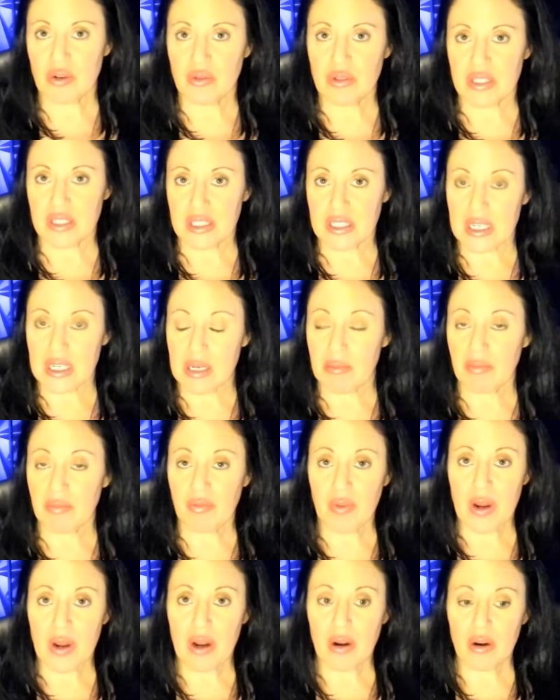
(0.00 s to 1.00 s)
seem
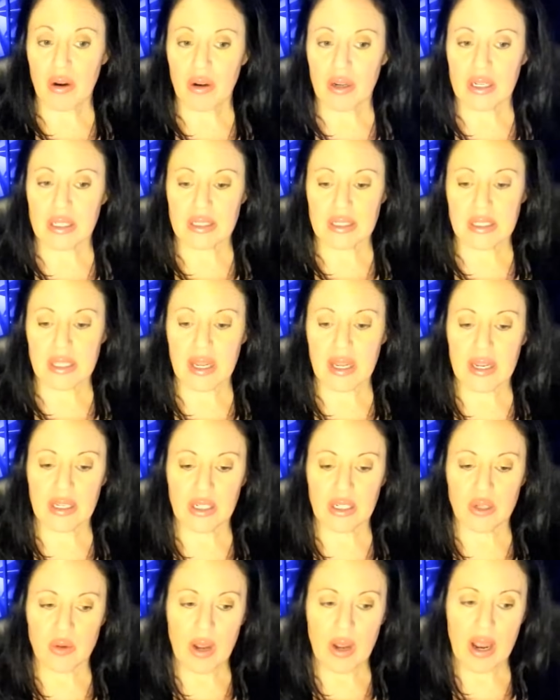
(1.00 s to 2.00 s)
fair, it's
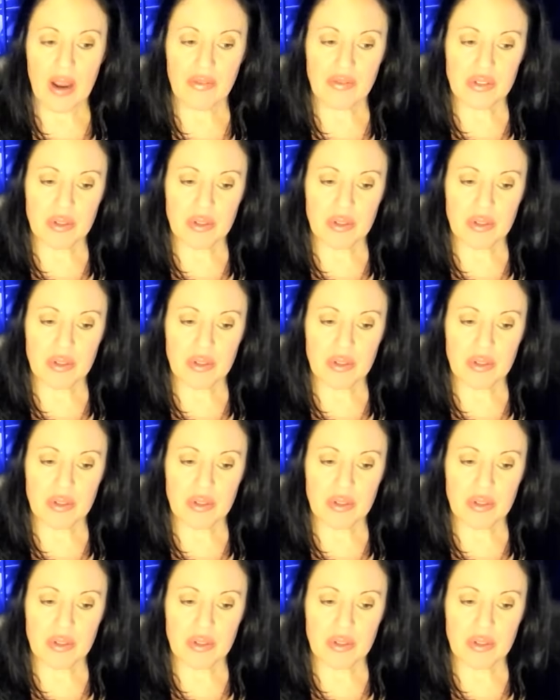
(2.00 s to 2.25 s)
like you have